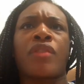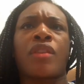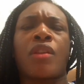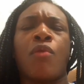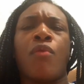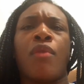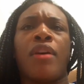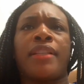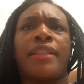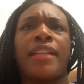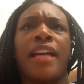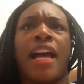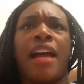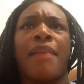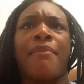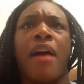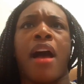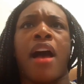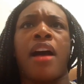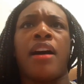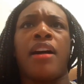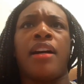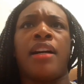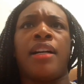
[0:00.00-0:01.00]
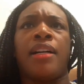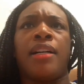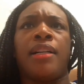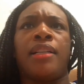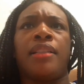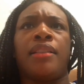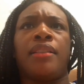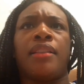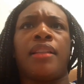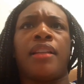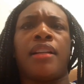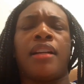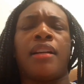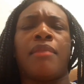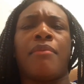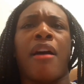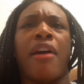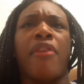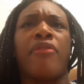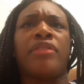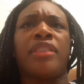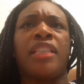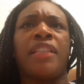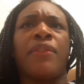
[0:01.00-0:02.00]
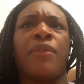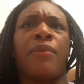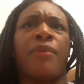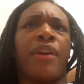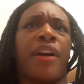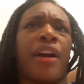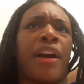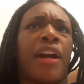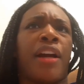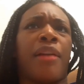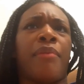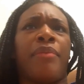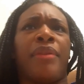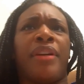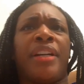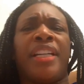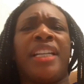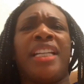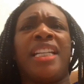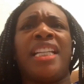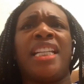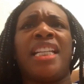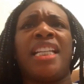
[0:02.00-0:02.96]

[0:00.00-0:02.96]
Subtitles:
One time my aunt, I was living with her, but